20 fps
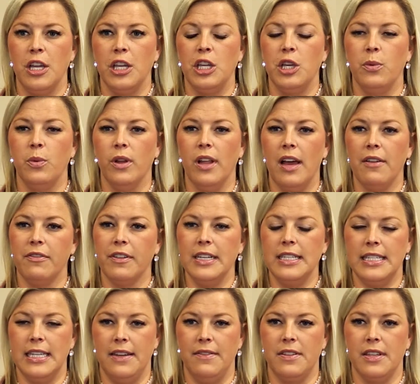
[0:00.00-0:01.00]
You will have
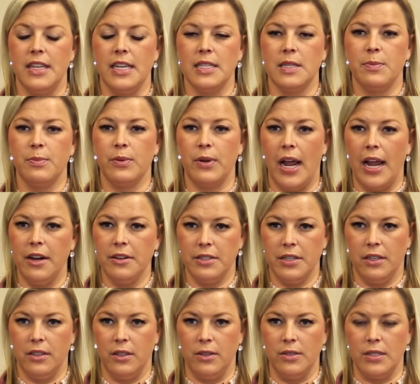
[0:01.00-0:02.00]
received this prior
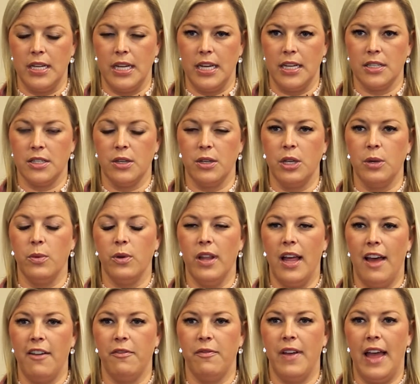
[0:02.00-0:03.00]
to closing, so you
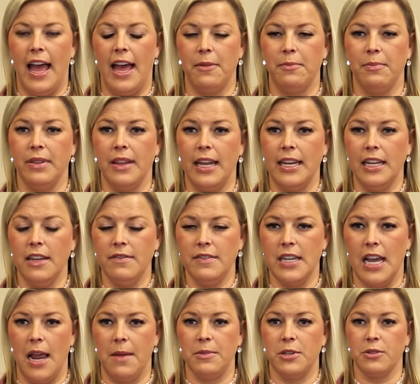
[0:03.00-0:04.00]
will have had plenty
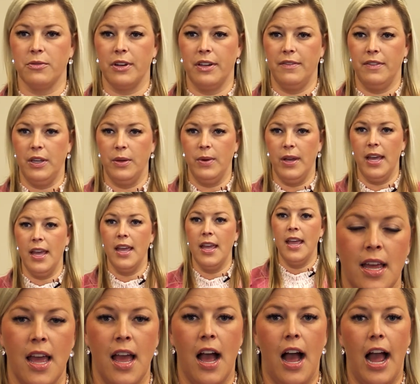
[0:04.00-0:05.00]
of time to review it,
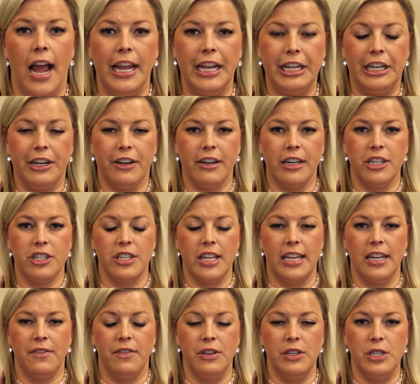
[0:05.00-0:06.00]
I encourage
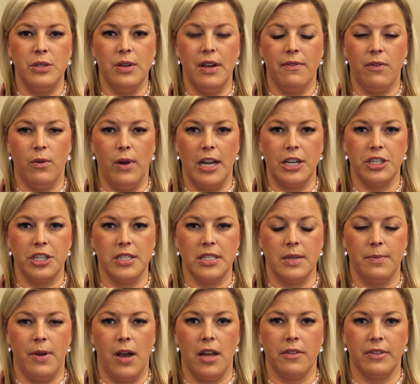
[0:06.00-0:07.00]
that if you do have questions
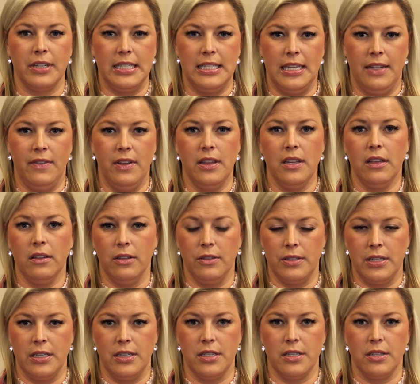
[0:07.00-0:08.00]
upon receiving the
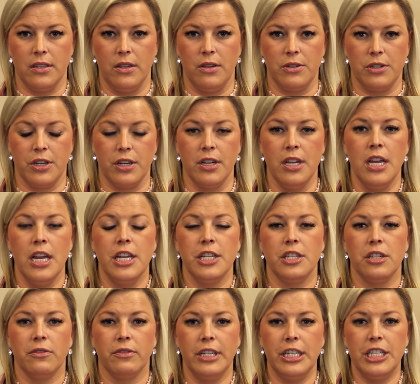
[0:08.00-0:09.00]
closing disclosure,
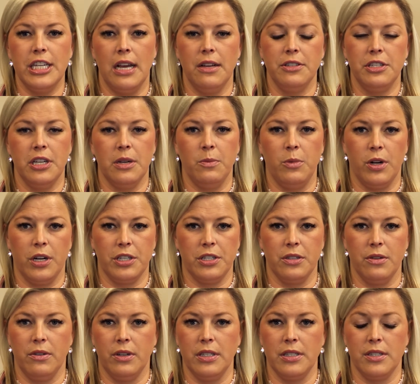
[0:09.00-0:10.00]
to reach out to your mortgage
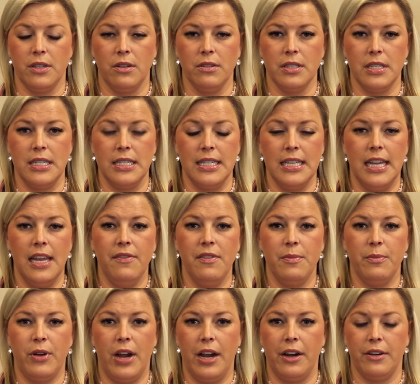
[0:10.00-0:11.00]
loan consultant
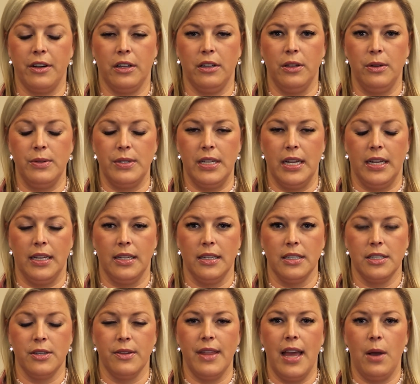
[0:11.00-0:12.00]
even prior to
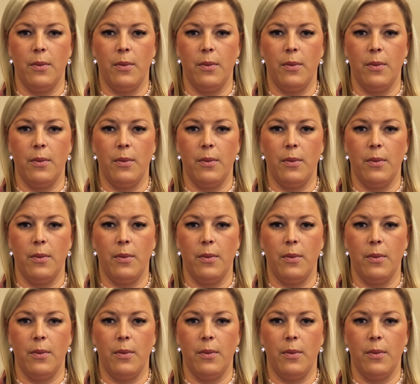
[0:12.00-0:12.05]
closing, so that